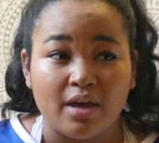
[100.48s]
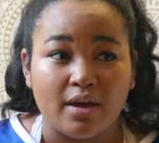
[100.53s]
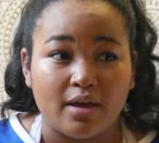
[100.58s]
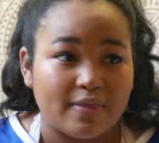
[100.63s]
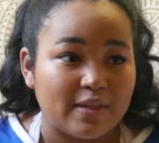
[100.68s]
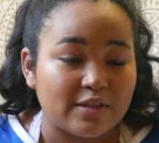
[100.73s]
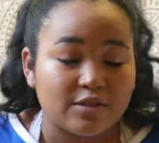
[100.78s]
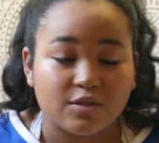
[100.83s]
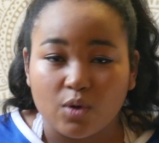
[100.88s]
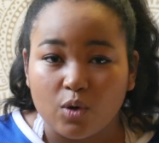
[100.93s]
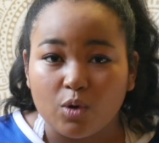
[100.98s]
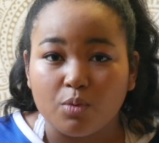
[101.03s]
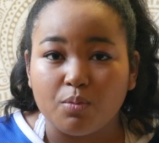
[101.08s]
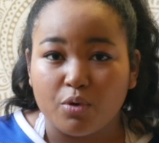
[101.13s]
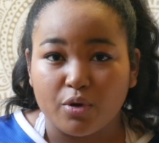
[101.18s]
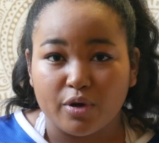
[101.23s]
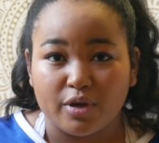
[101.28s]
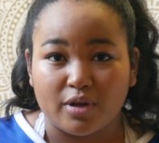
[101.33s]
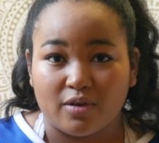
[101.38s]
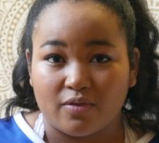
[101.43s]
and that's the whole
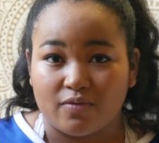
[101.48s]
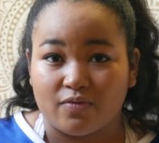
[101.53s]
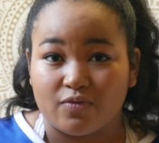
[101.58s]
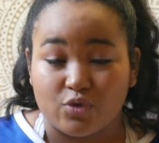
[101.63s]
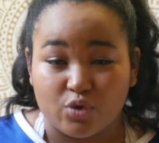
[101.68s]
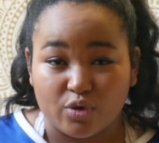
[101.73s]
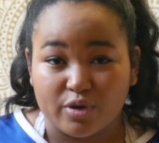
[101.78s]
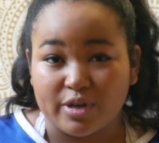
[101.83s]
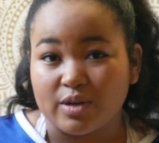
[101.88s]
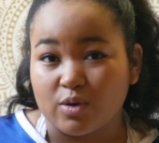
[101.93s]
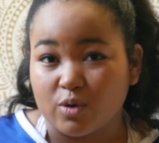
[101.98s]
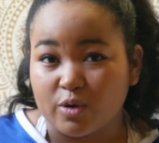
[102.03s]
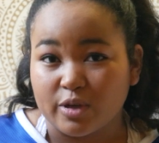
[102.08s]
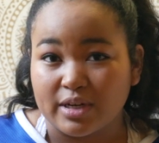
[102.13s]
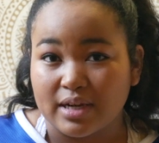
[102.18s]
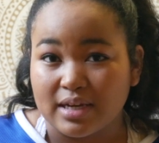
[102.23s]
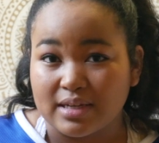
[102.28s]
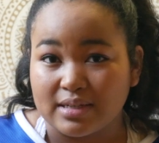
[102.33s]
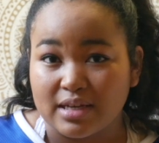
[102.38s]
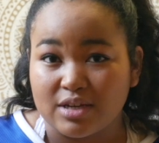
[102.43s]
point of joining
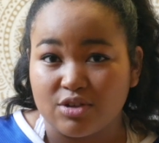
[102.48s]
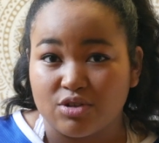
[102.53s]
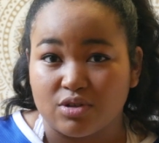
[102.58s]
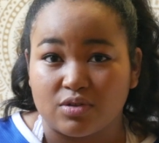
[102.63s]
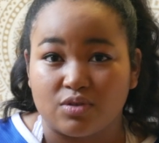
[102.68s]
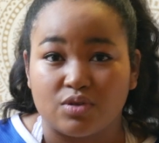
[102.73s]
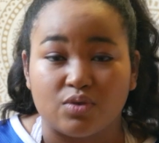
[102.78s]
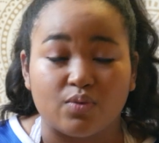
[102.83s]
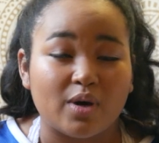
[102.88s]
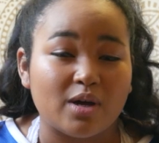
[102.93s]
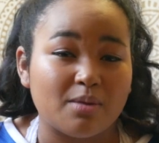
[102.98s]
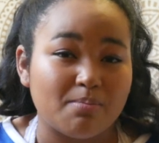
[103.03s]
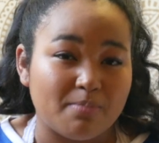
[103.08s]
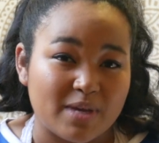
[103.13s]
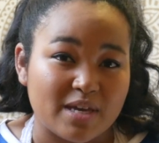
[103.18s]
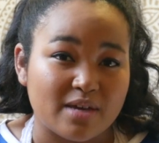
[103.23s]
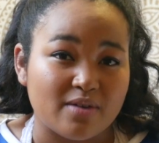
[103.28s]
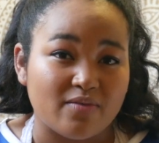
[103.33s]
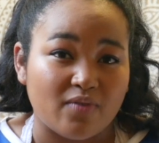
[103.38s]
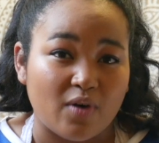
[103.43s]
organizations. You want to
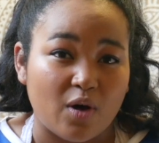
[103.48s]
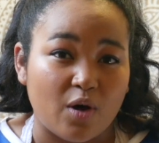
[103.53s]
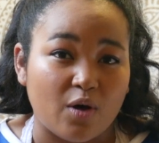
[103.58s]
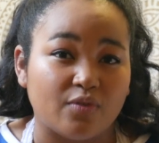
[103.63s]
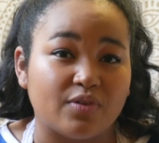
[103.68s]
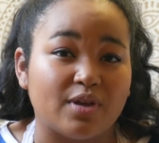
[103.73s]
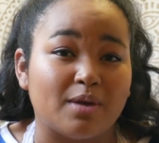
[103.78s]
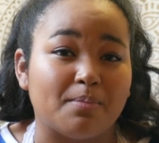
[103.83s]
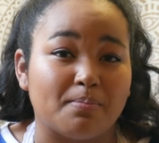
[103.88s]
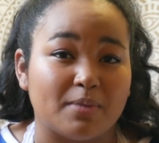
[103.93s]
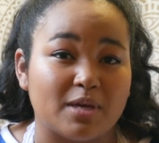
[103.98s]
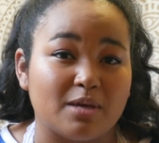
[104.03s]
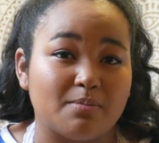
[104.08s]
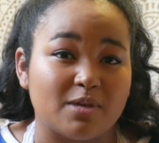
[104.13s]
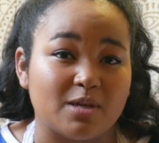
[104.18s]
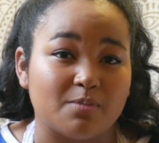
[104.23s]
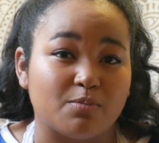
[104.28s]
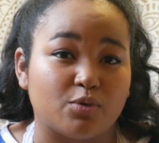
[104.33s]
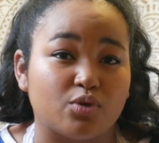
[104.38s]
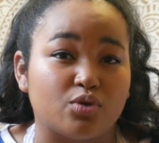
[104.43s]
be involved and meet
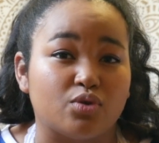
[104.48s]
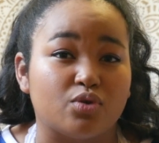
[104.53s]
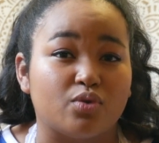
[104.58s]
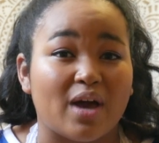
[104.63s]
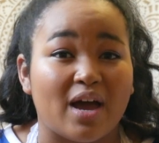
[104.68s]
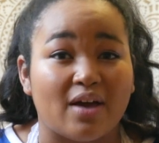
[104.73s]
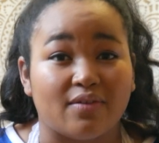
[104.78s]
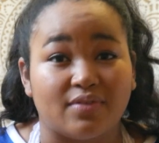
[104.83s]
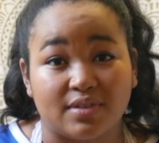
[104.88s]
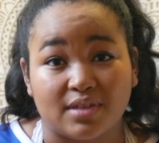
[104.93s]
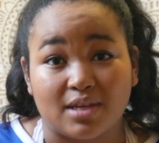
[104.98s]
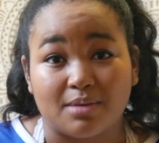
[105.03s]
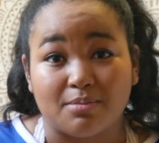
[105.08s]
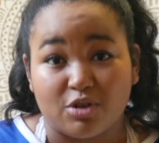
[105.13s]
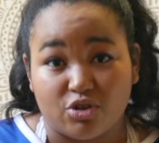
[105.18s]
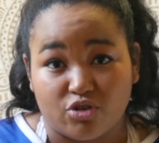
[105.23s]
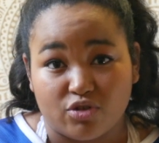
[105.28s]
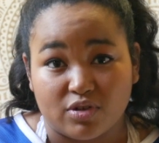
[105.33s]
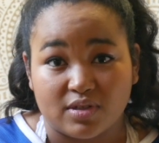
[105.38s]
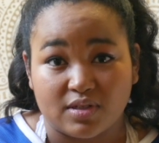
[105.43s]
people who have the same
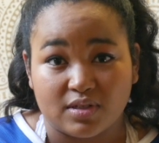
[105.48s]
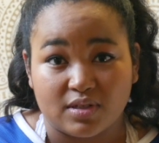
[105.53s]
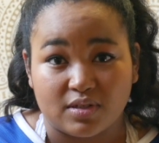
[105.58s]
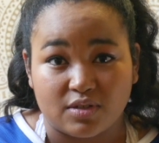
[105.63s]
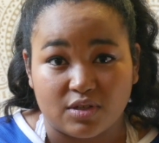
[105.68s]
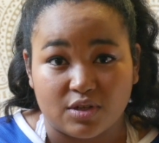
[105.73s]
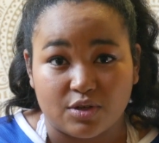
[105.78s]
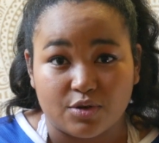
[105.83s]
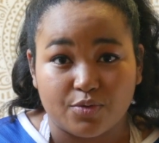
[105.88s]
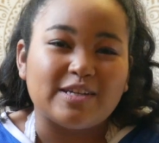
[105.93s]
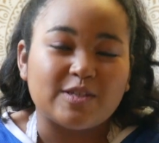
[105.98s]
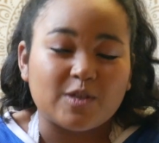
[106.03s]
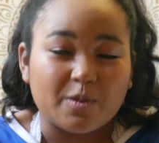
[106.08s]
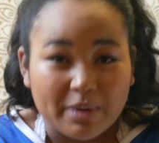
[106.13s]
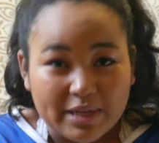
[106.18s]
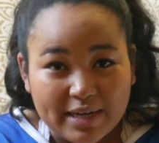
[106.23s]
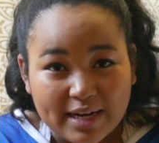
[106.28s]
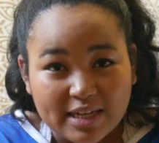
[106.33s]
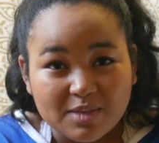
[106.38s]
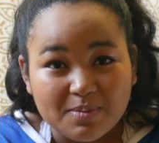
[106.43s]
interests as you. So
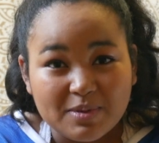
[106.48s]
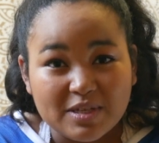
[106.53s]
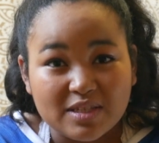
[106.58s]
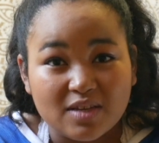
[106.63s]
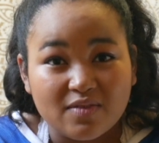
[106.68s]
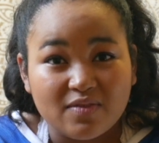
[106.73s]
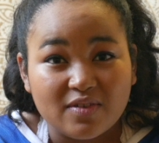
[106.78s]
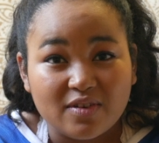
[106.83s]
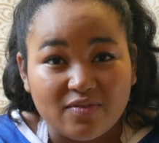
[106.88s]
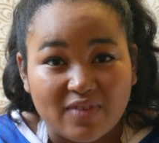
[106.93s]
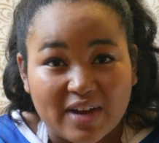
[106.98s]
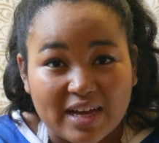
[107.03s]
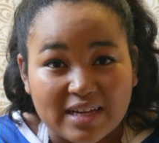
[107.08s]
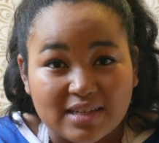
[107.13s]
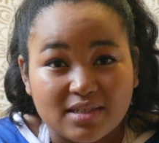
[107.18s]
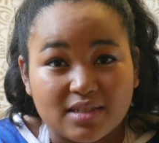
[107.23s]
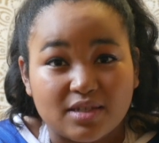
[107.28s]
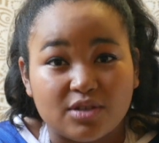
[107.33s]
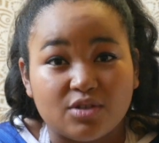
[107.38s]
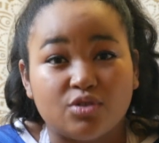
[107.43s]
my next piece of
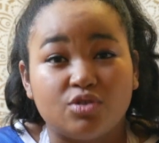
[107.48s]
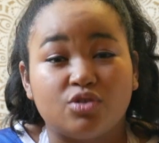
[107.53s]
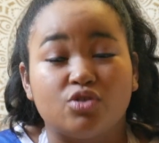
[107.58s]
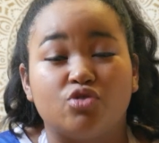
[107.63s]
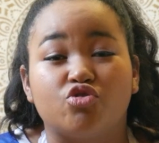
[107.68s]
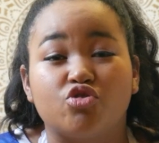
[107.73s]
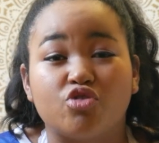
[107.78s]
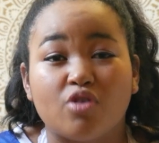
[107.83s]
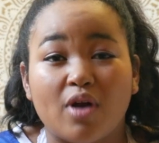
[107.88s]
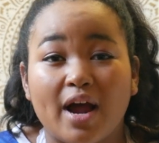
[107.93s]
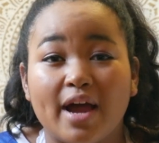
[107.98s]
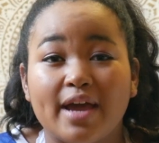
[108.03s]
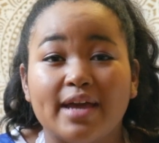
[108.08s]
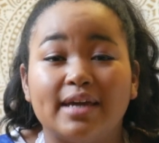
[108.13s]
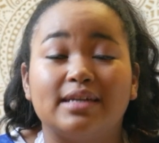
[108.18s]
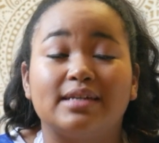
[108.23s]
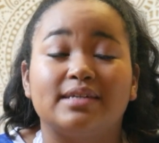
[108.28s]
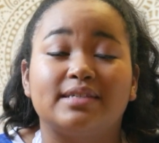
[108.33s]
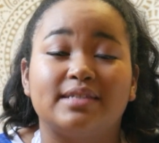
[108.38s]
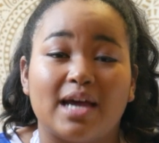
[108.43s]
advice is to try
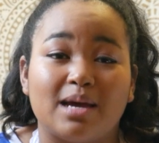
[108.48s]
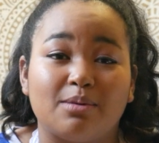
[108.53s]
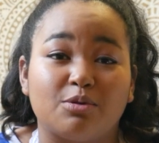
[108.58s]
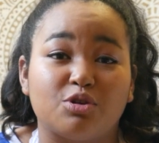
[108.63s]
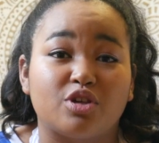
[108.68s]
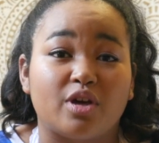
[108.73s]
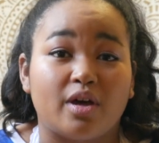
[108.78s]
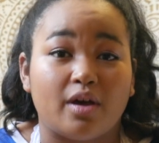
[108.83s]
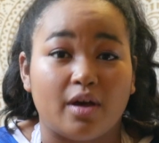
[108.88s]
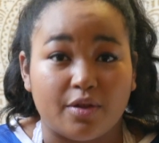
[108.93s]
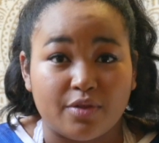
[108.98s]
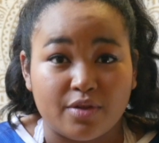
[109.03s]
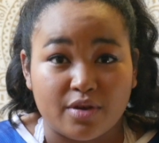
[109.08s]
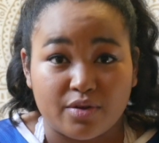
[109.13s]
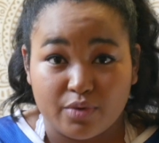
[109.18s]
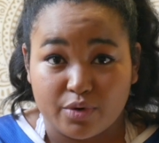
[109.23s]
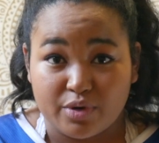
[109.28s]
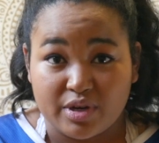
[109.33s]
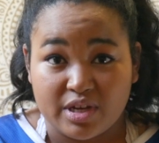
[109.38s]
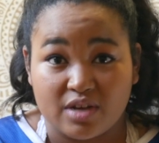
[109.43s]
and establish a healthy
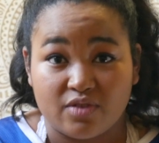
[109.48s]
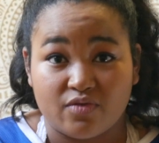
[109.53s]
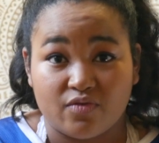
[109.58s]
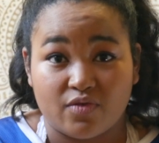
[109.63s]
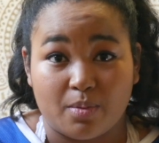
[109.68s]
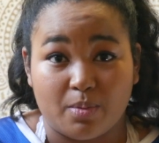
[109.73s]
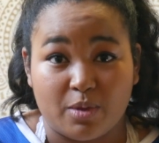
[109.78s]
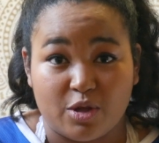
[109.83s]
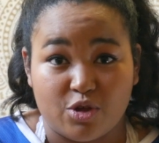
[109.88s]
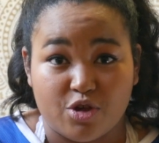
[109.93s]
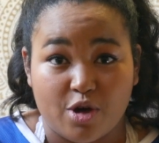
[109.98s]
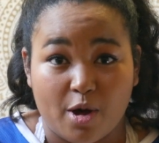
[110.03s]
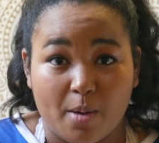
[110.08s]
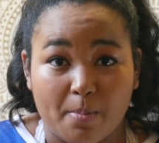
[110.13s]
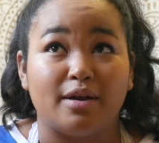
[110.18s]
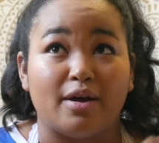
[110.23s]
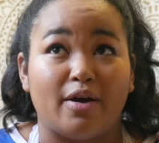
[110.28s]
routine from the jump.